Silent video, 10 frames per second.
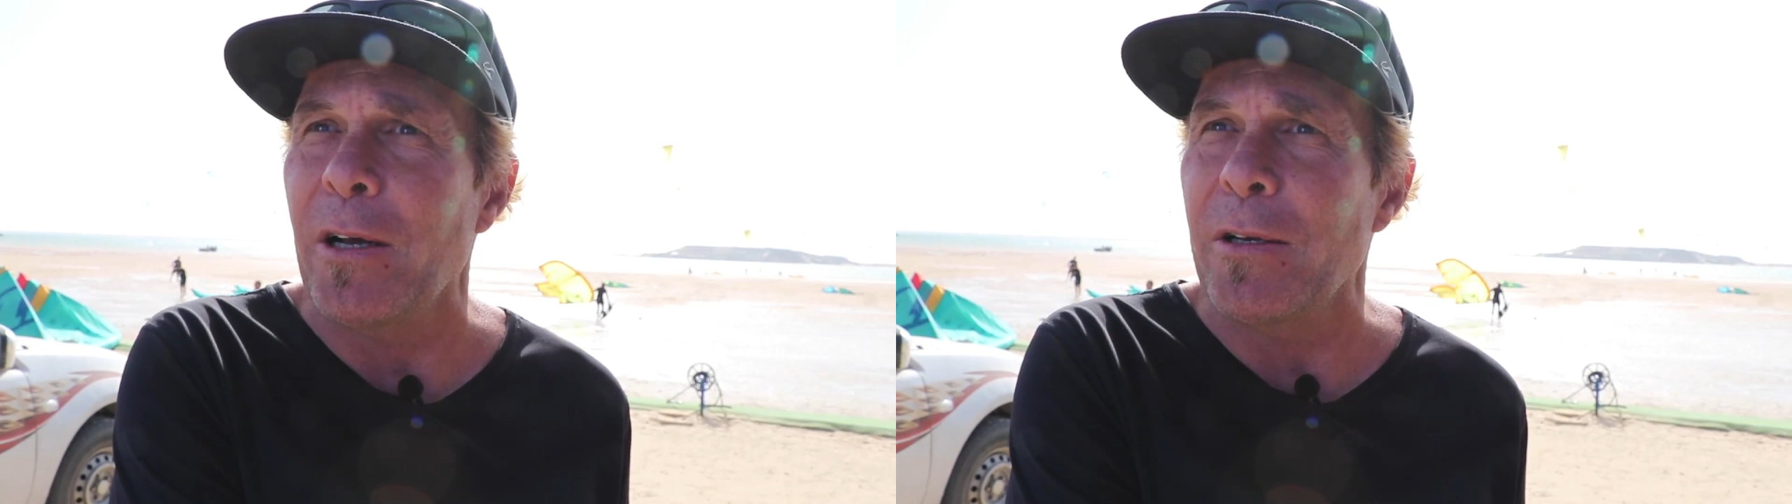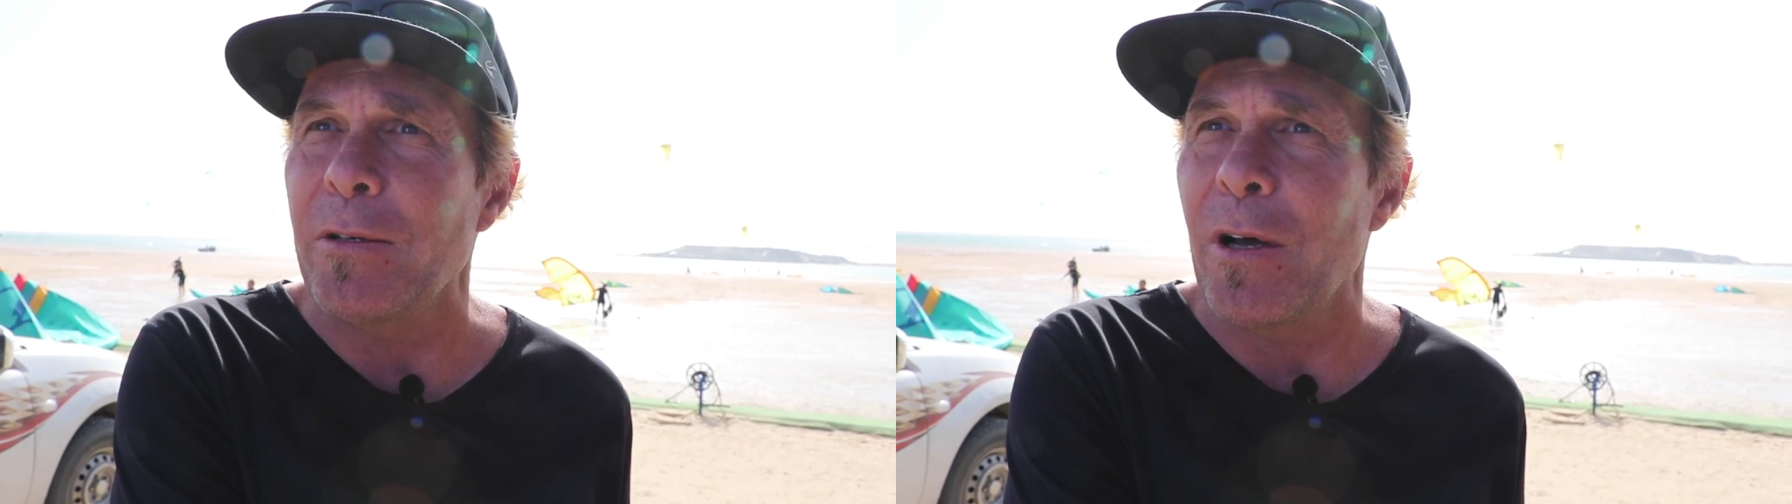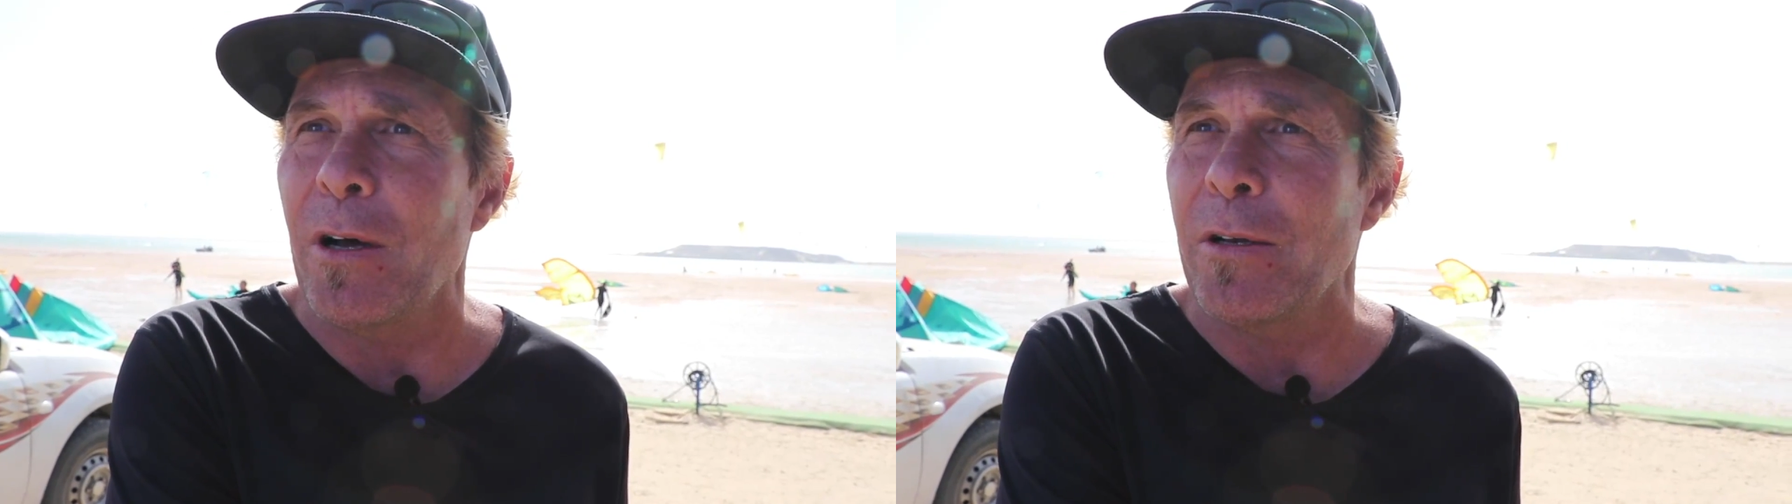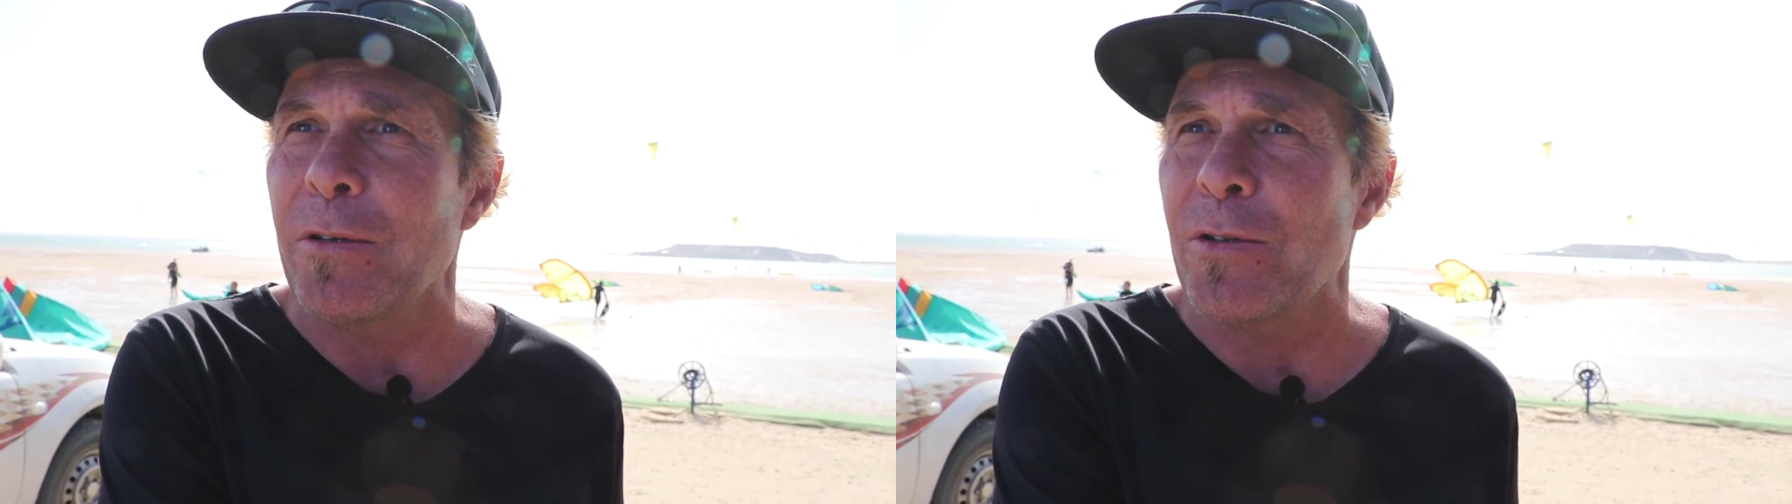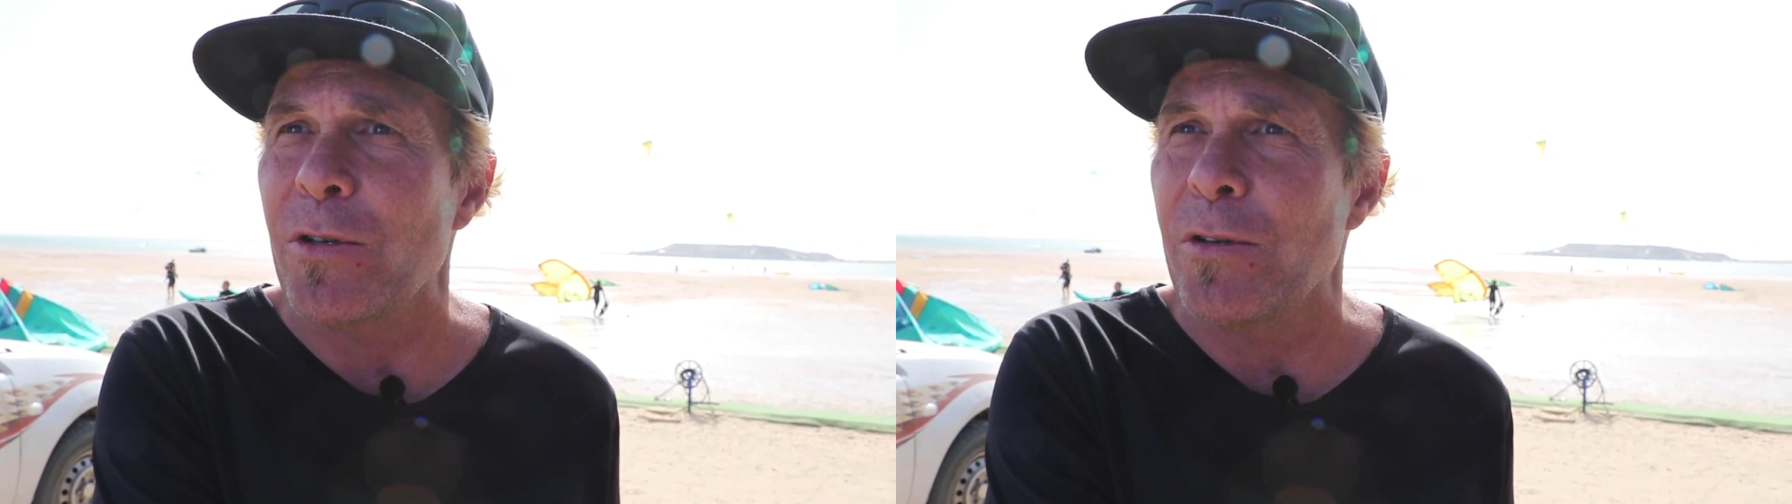
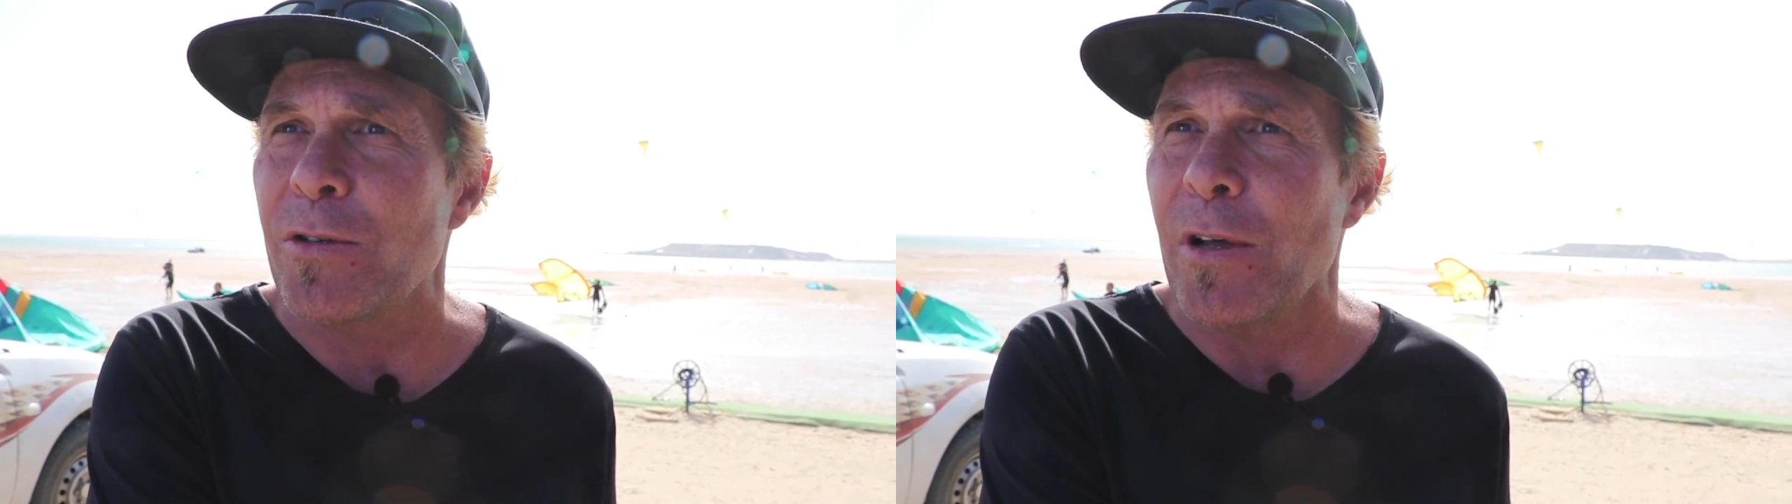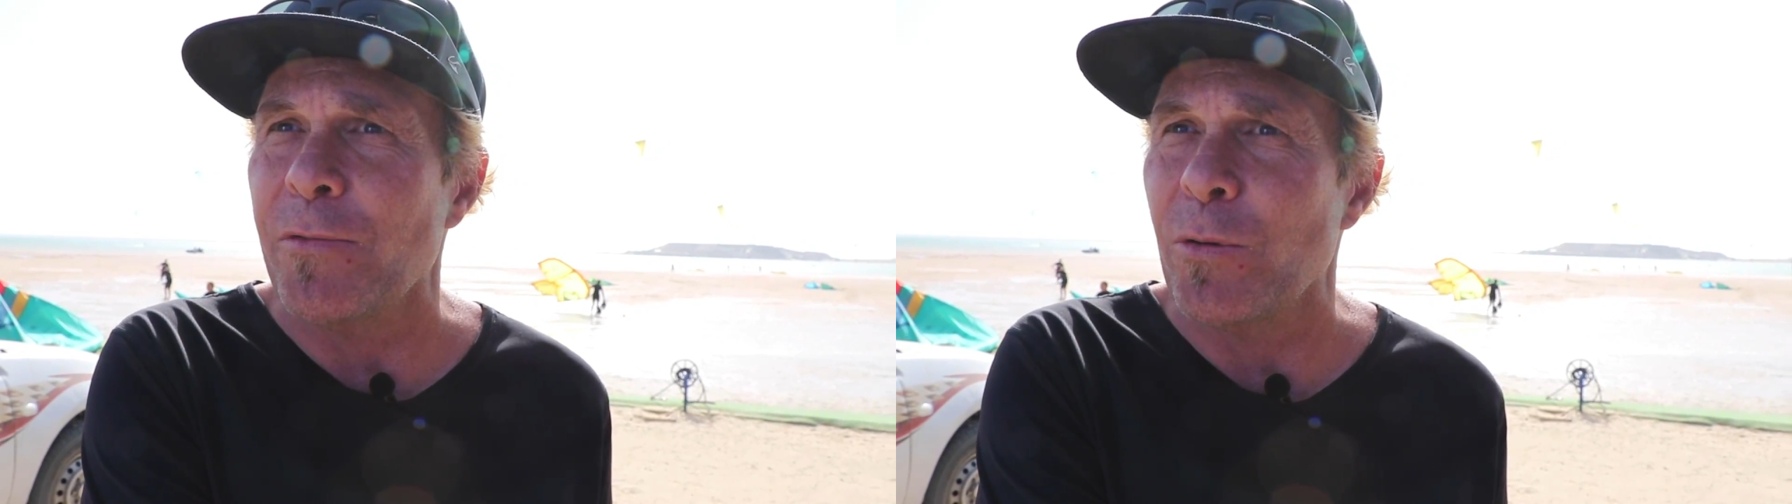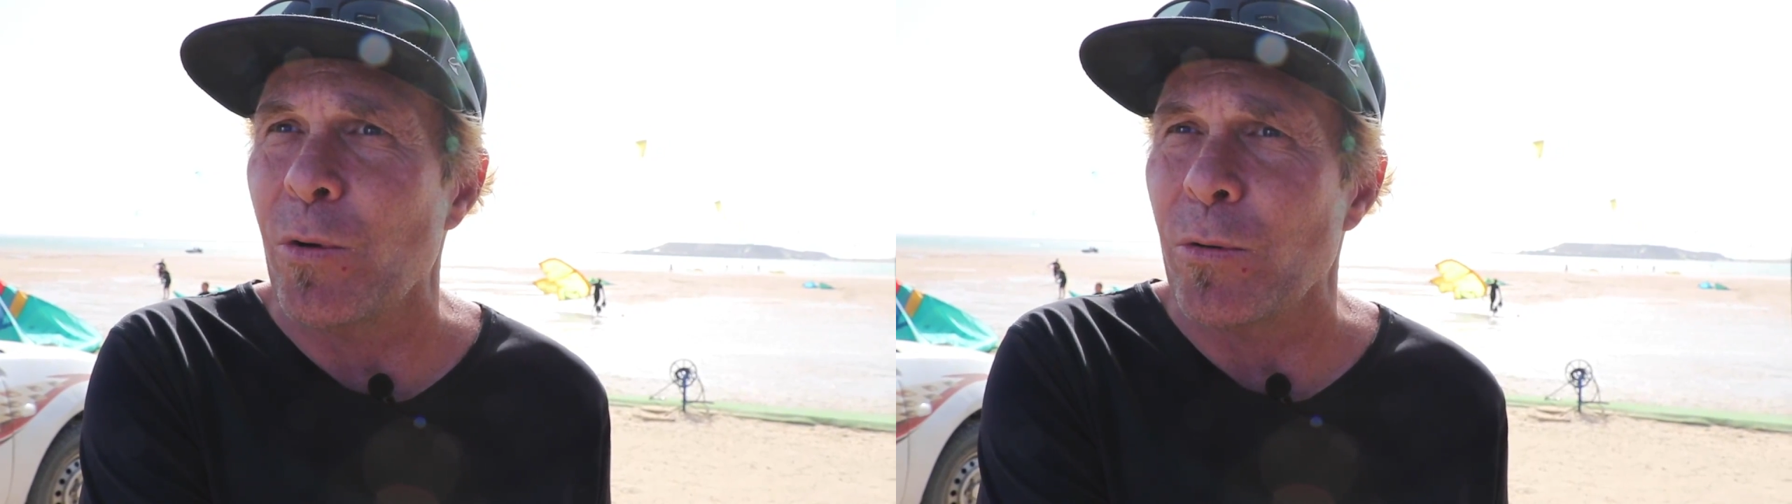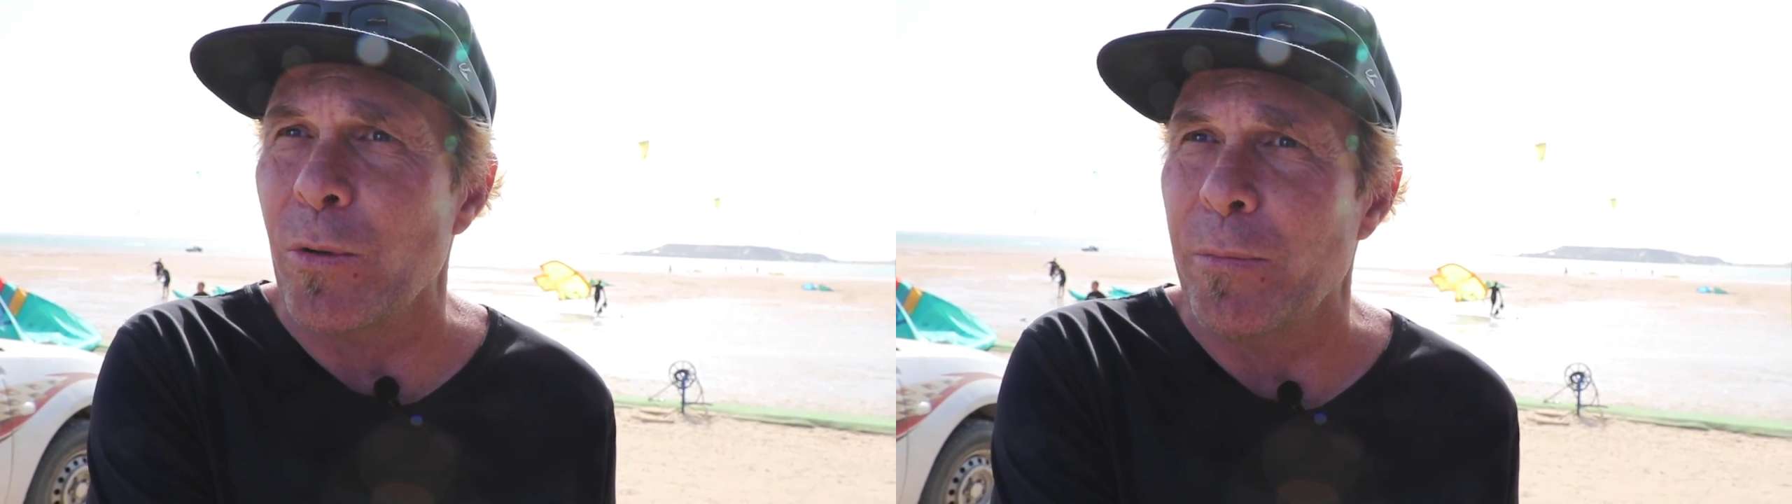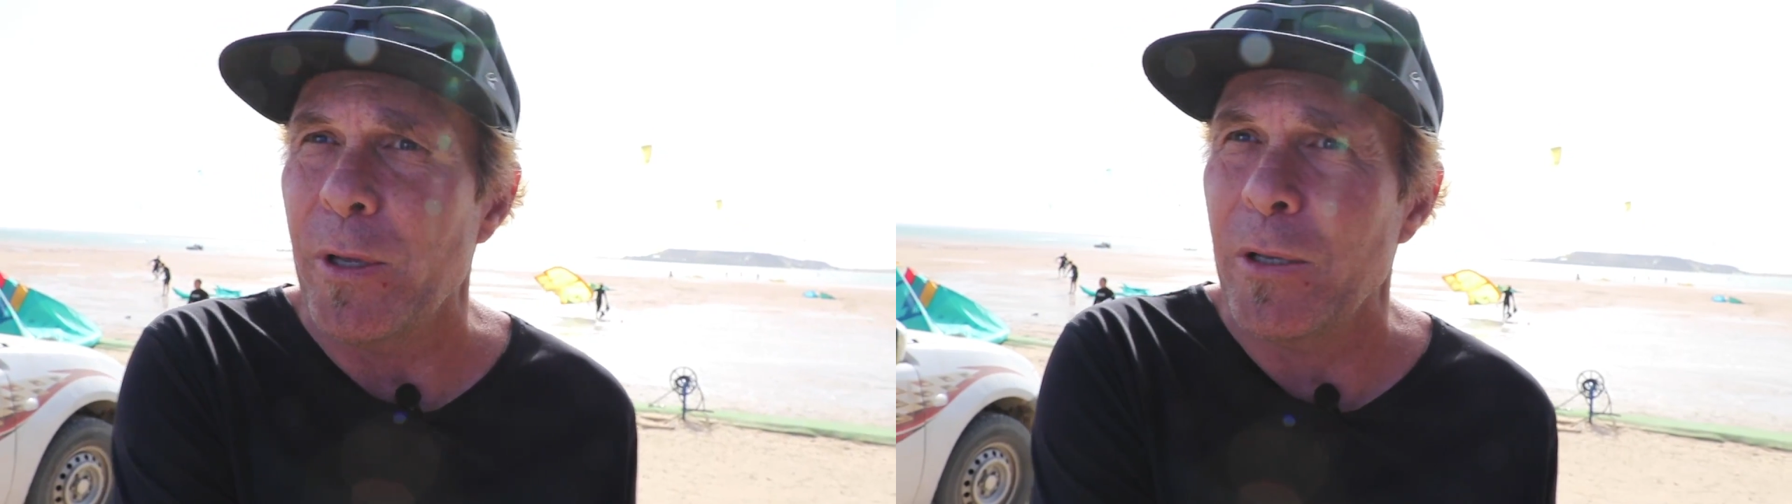on stuff to work
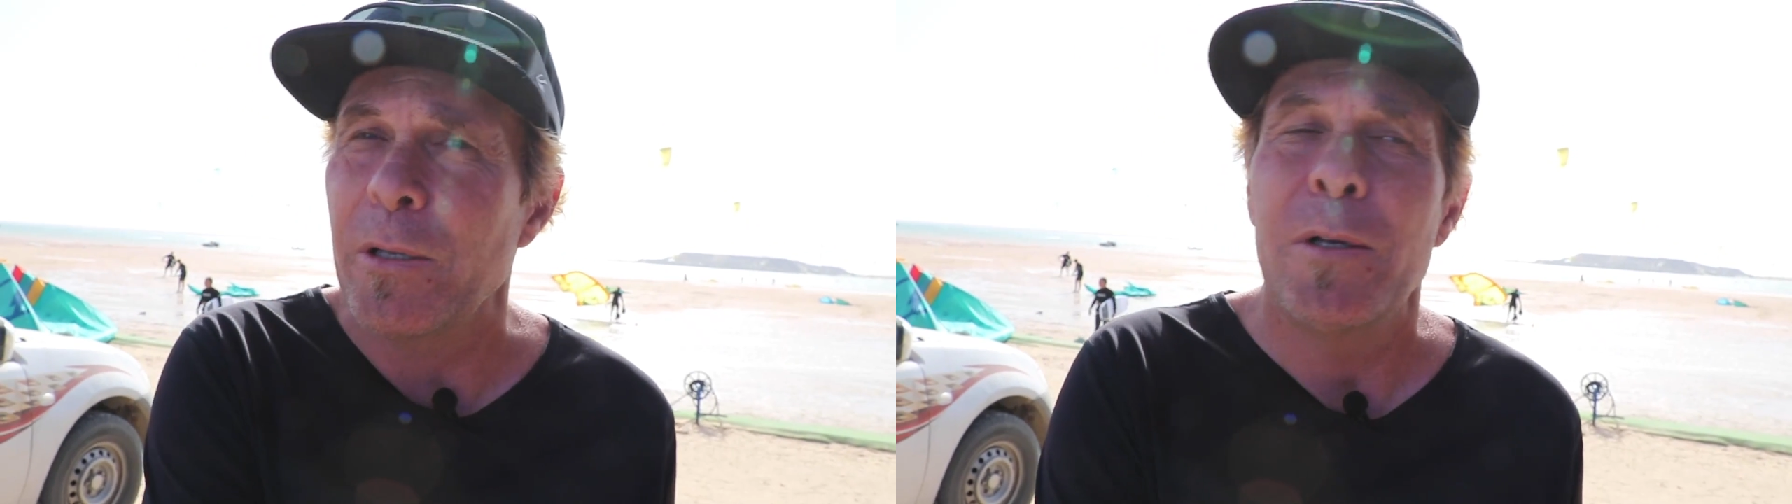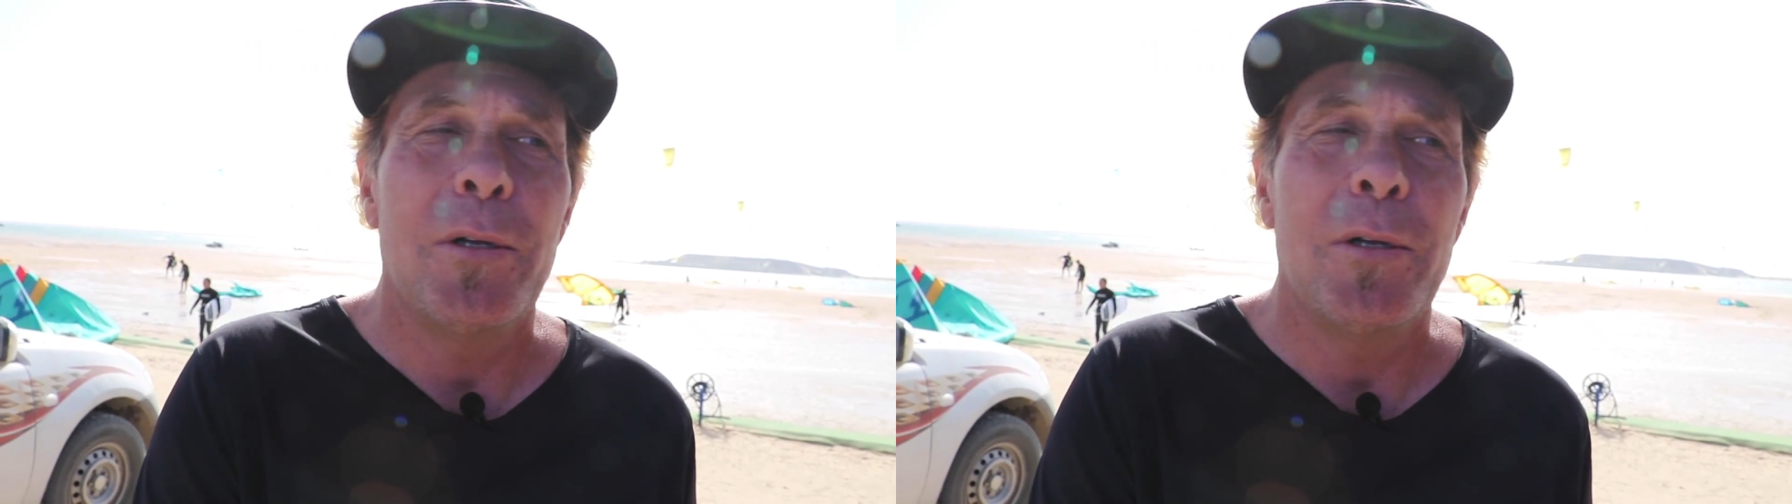with me.